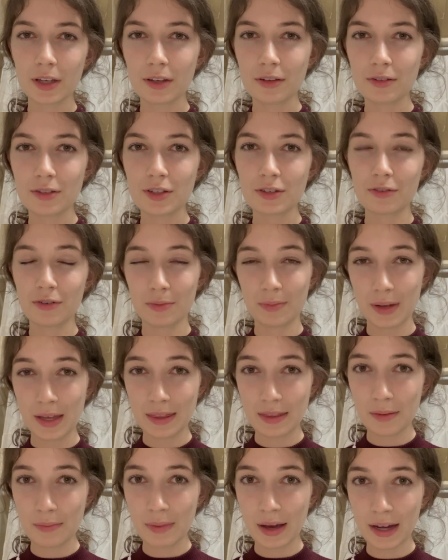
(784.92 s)
you to
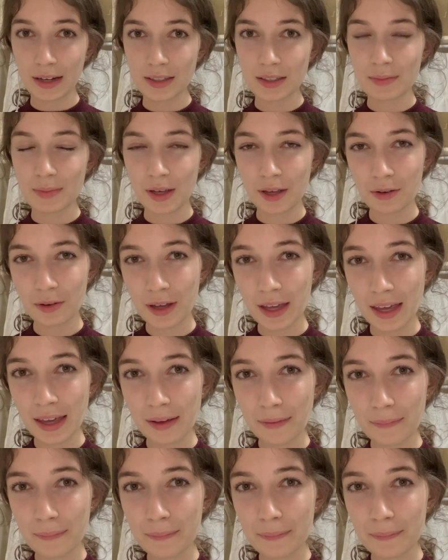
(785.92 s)
repeat them back to me, okay?